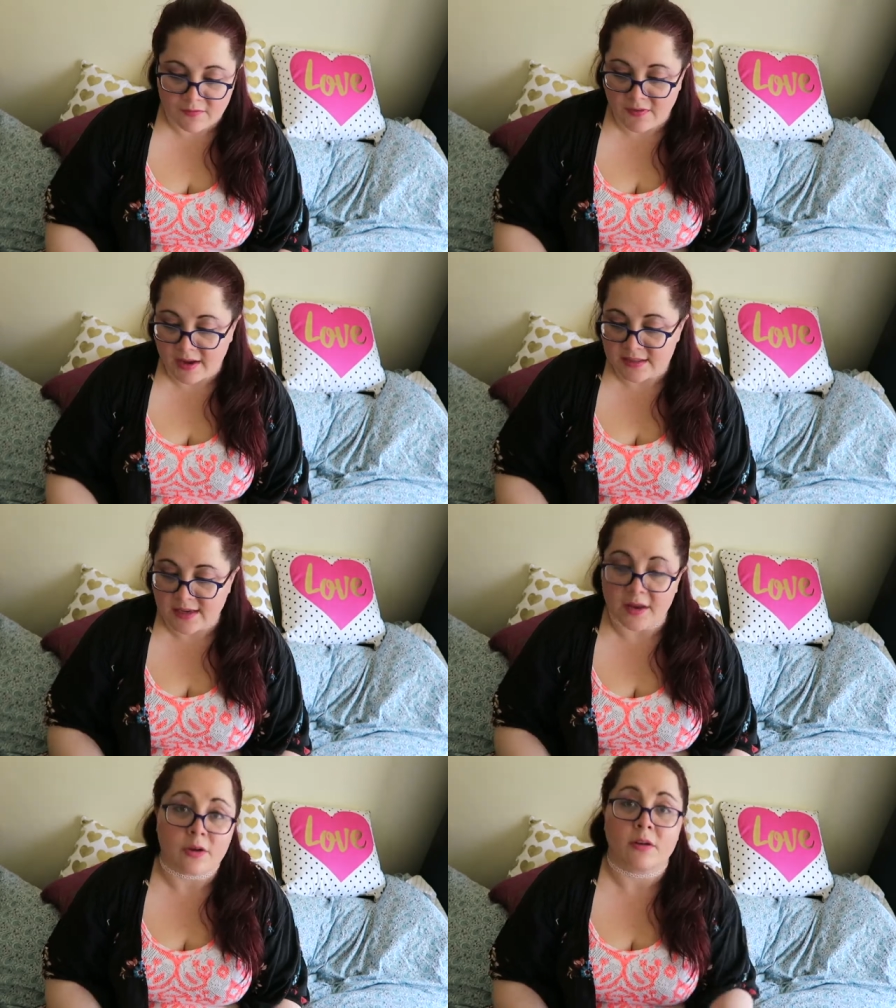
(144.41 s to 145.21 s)
In fact,
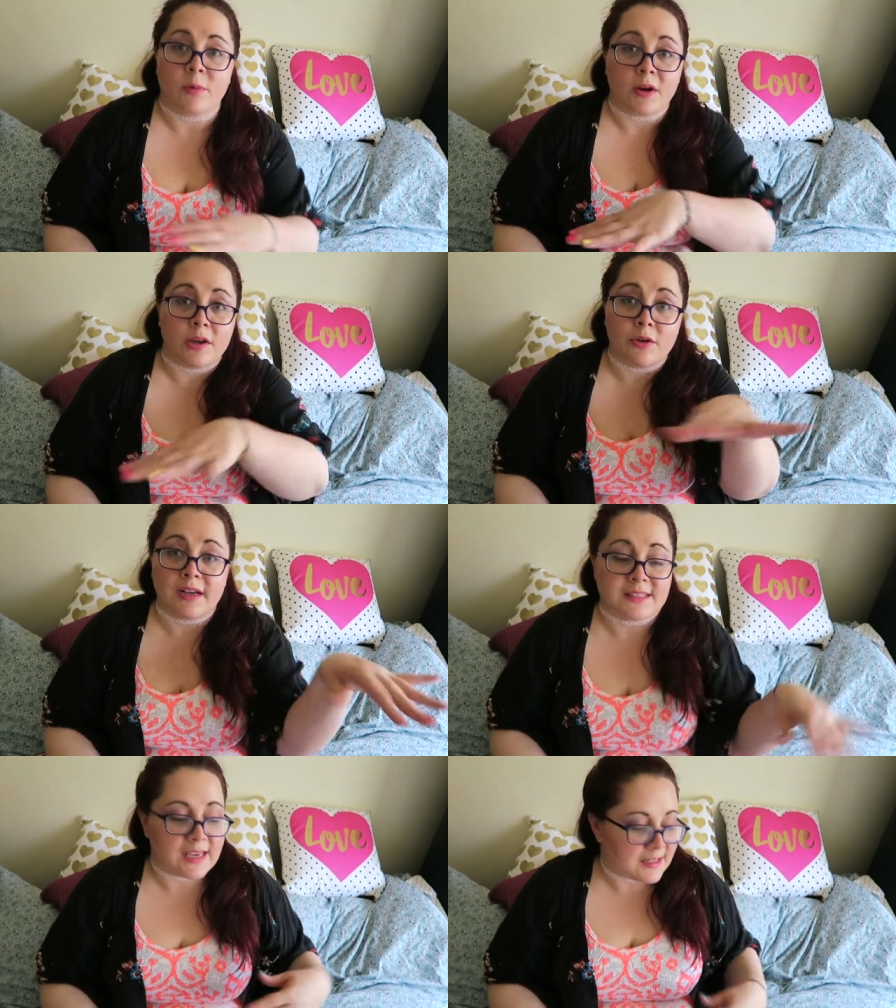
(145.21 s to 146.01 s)
scattered where you
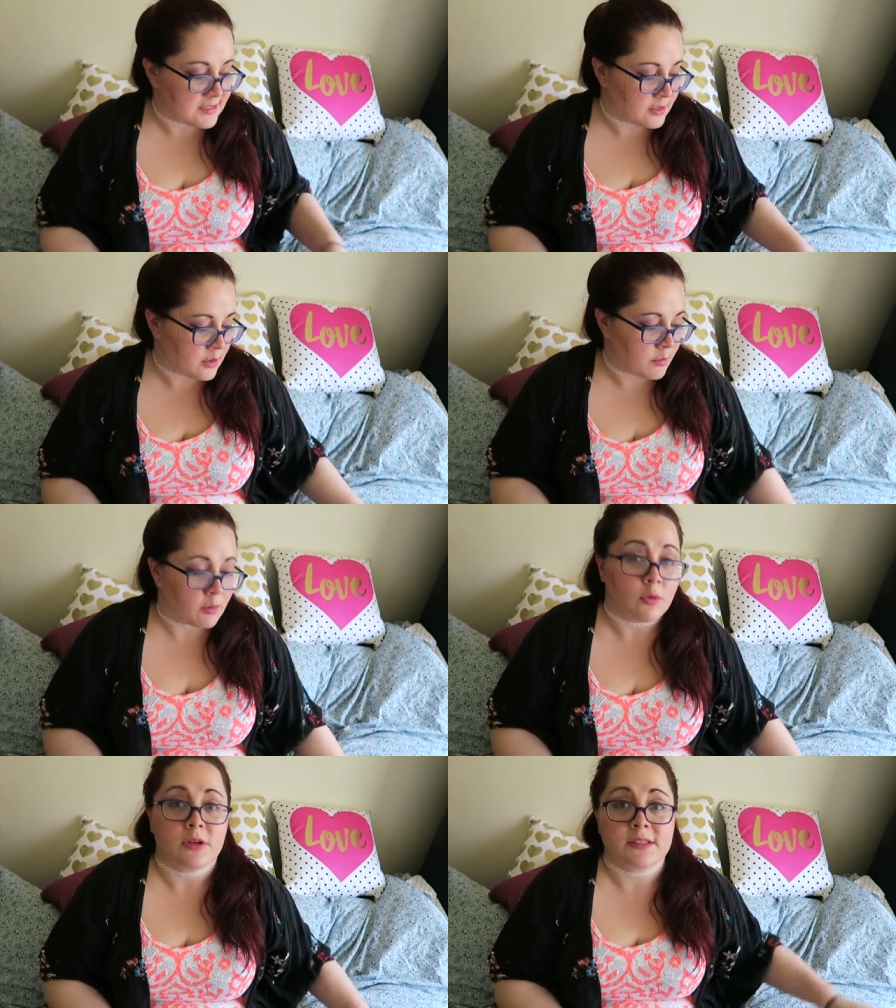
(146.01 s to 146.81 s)
guys can't see them
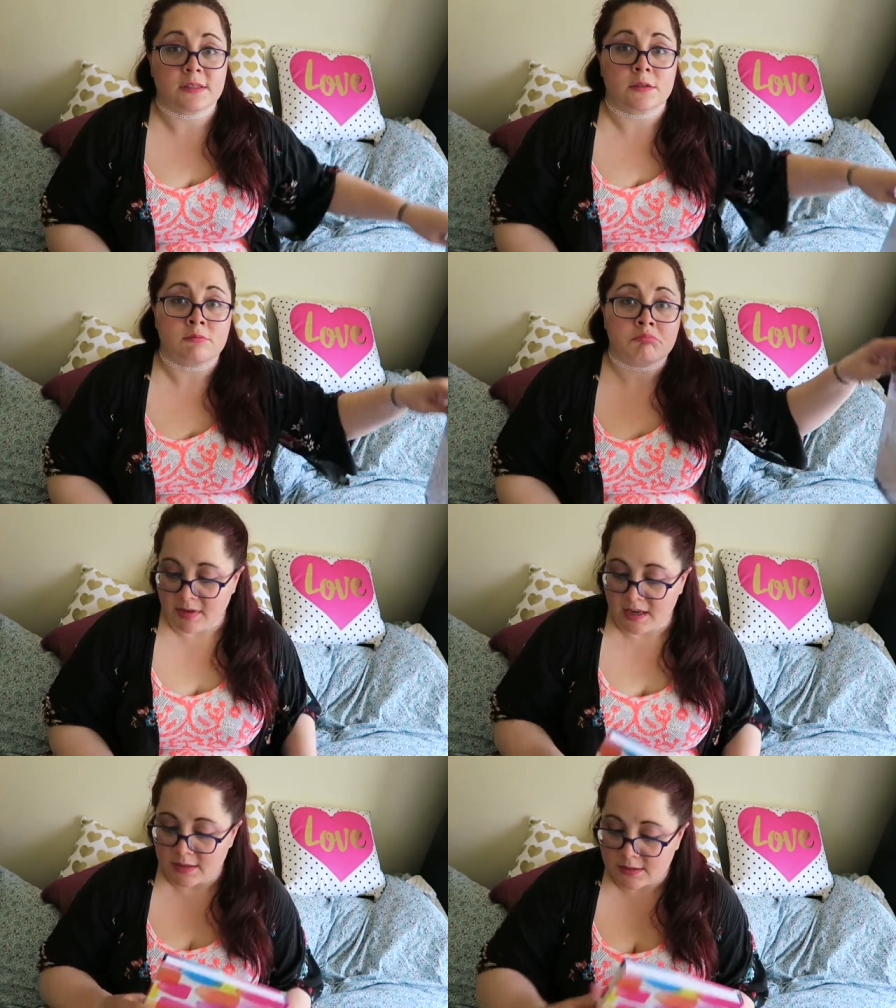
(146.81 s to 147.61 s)
are books
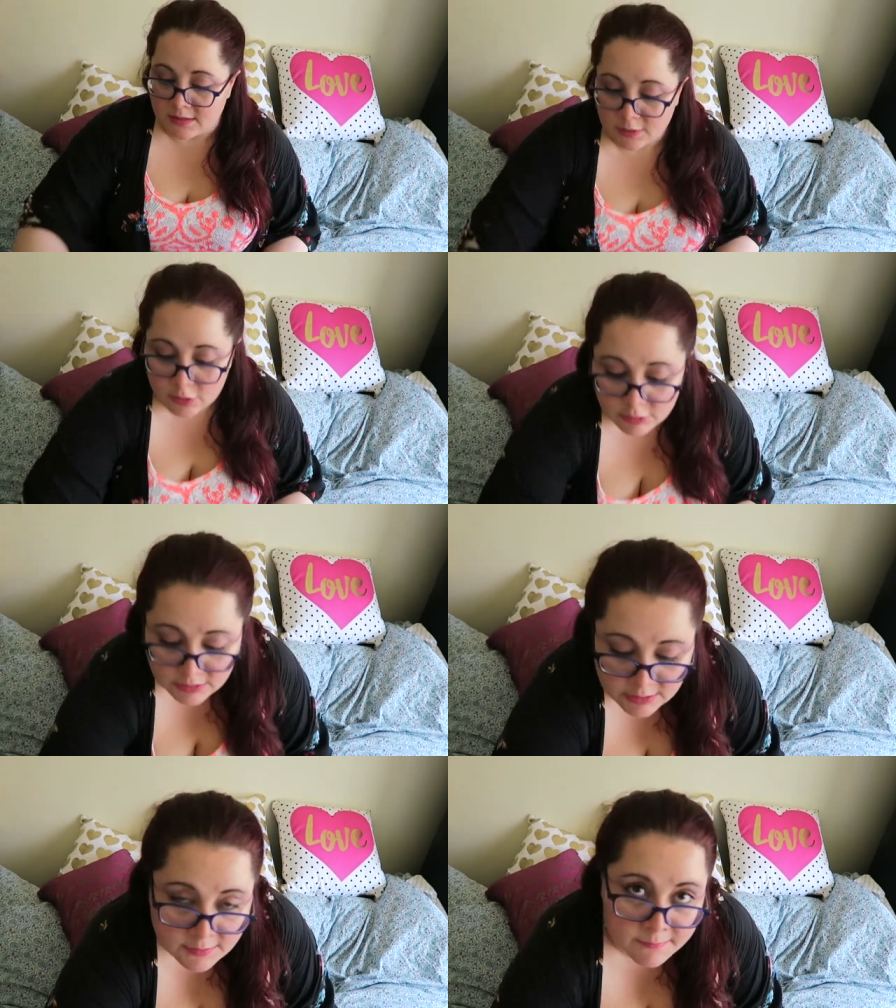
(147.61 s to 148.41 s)
and
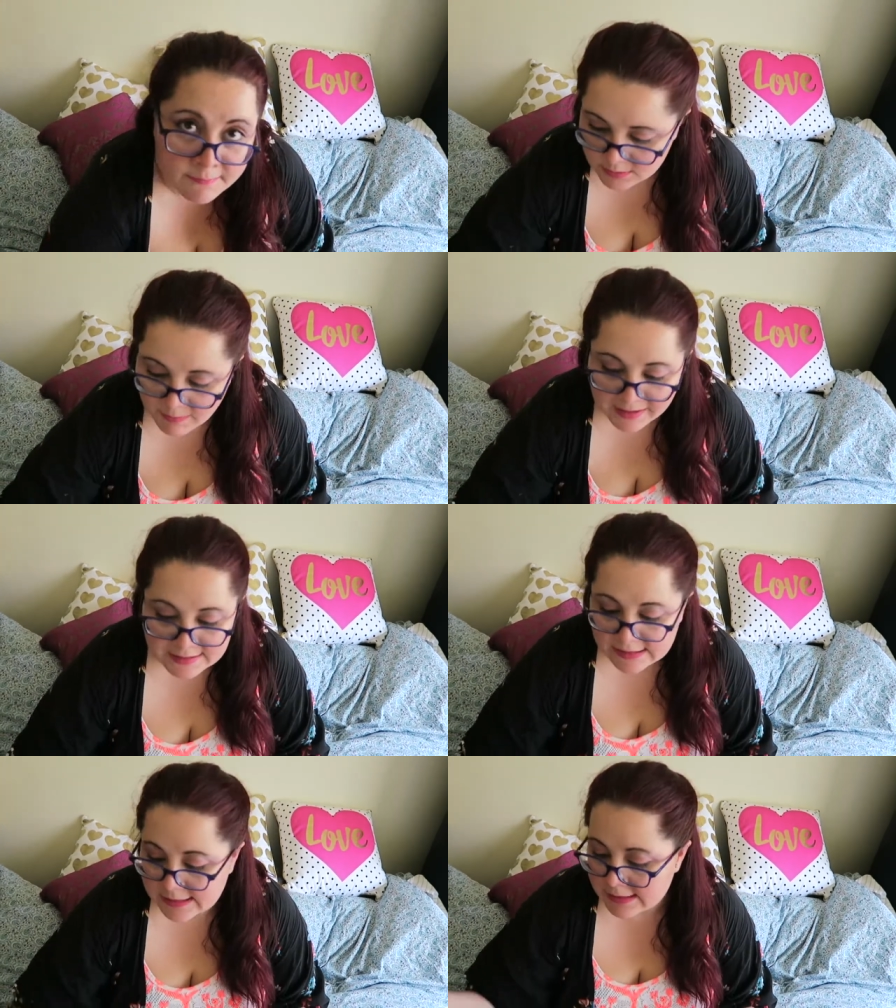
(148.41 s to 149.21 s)
stickers, just
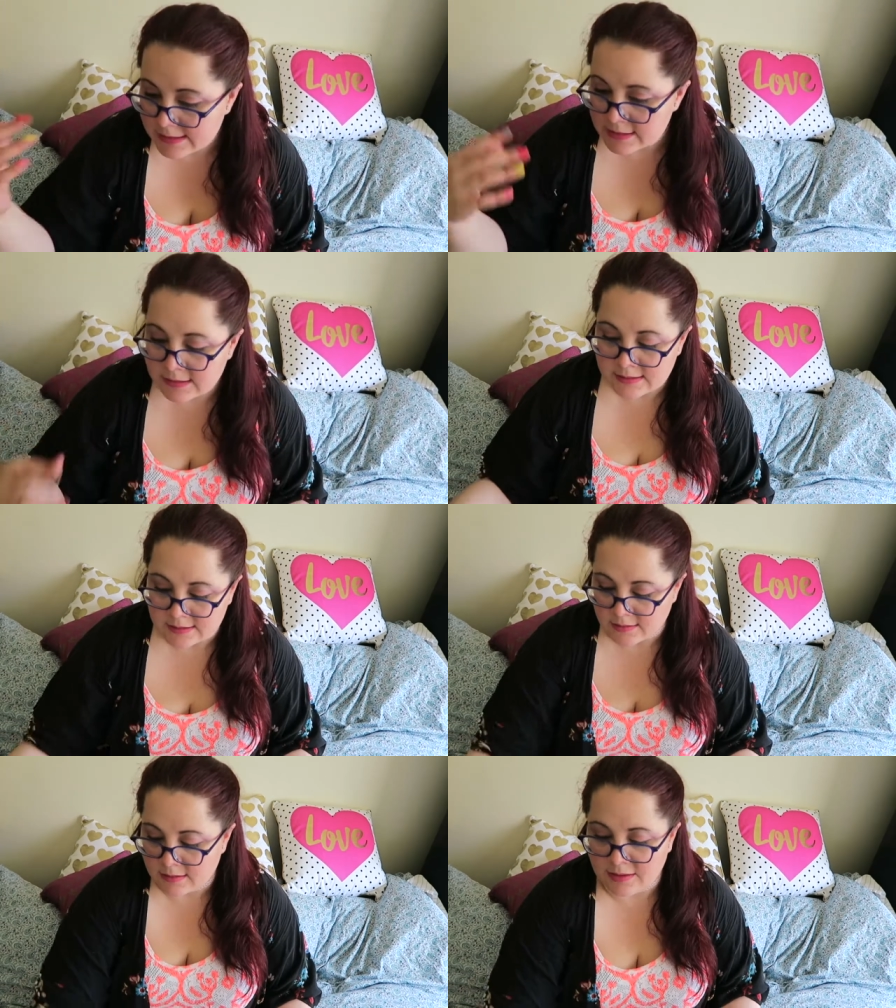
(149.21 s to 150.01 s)
magazines,
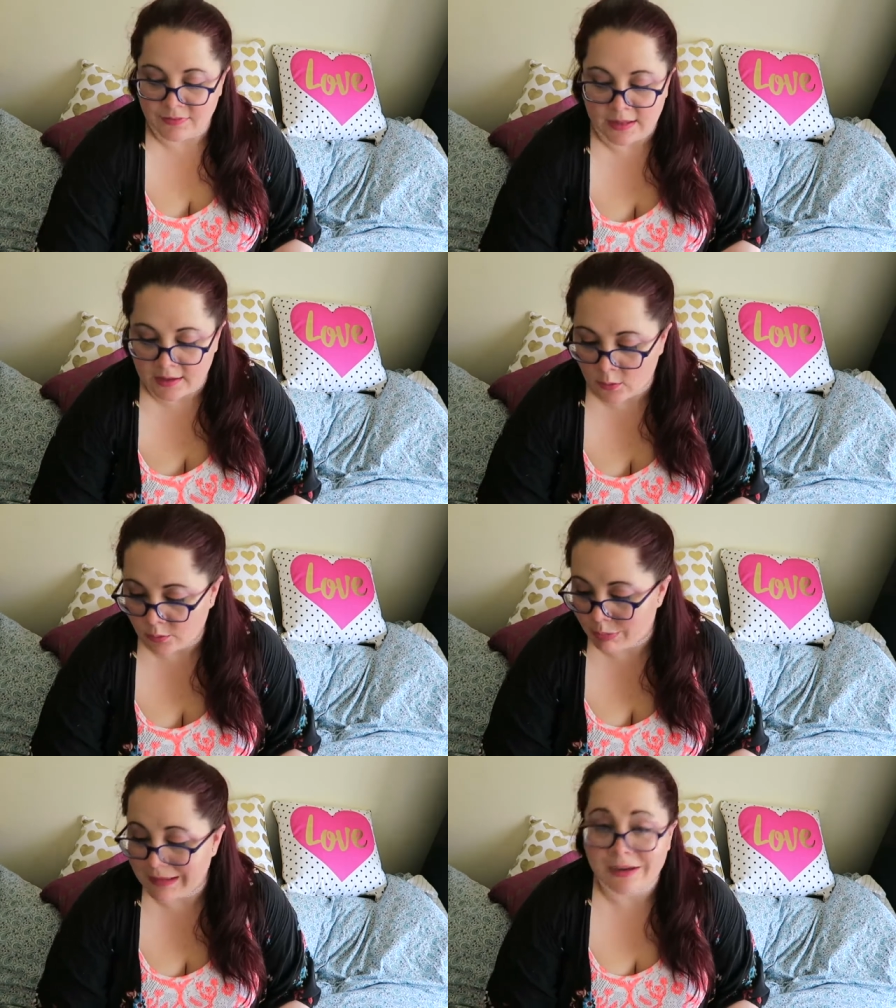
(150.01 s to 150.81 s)
and even like an
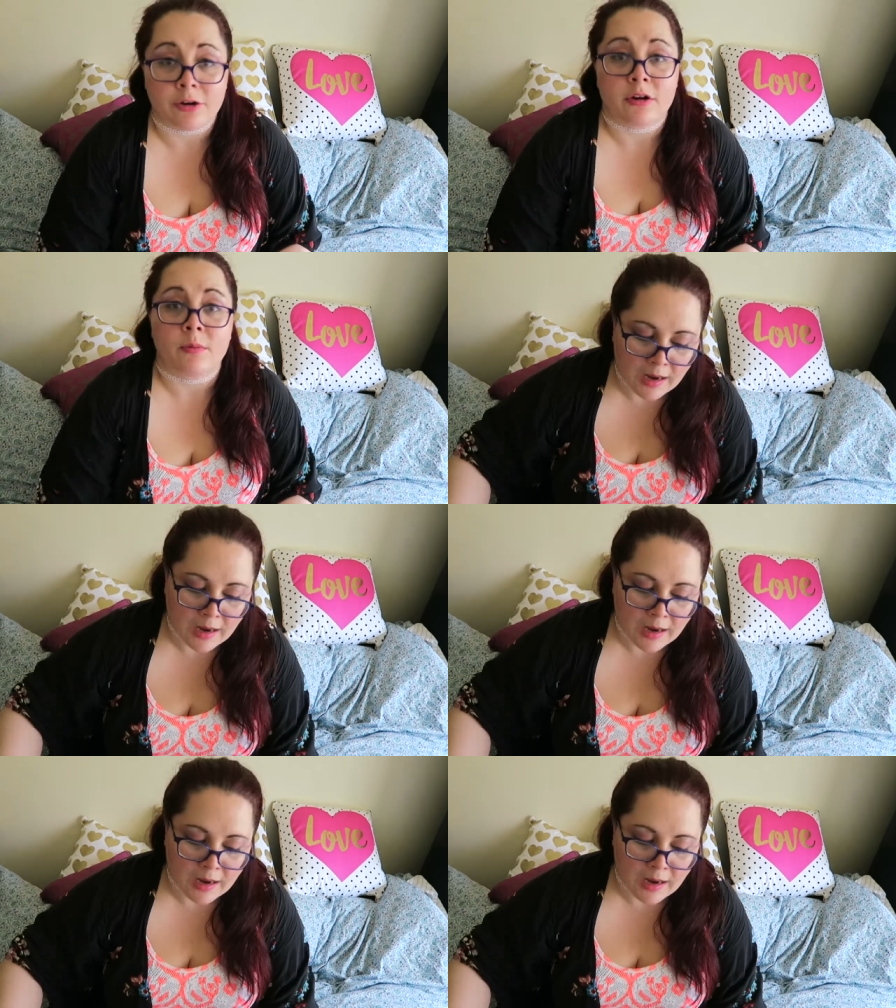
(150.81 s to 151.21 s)
old planner.